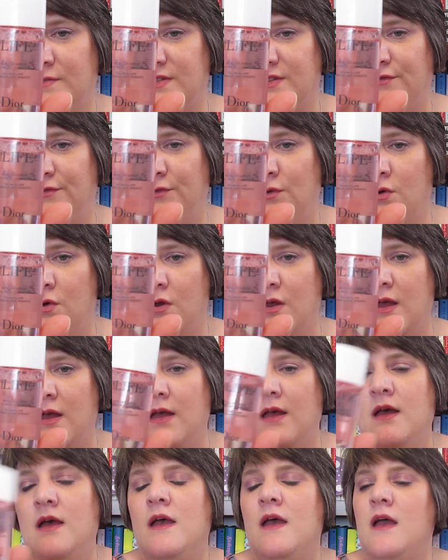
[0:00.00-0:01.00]

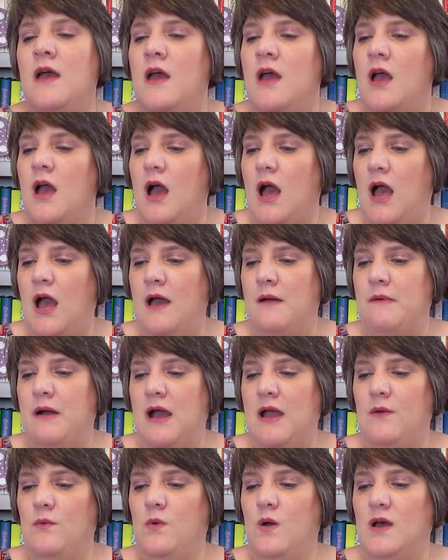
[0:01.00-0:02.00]
Sephora.
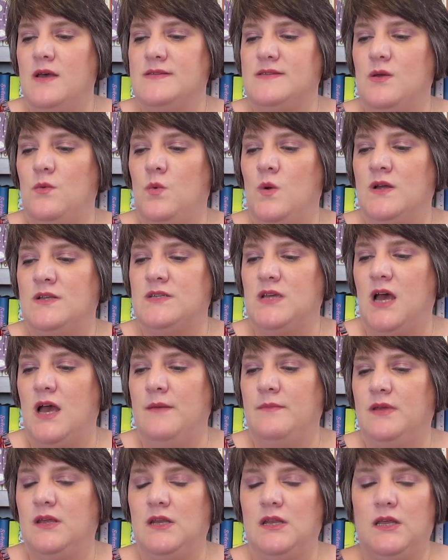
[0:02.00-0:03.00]
I was at one
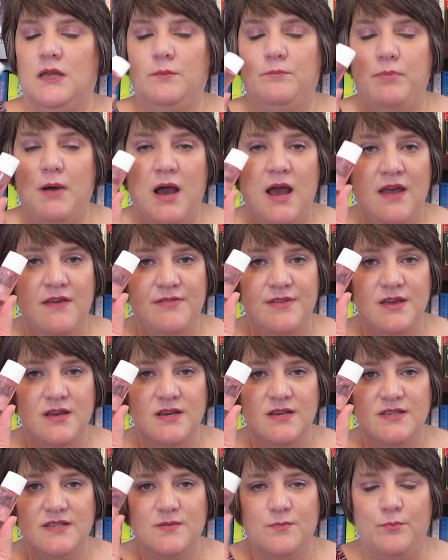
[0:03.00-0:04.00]
time going to buy this,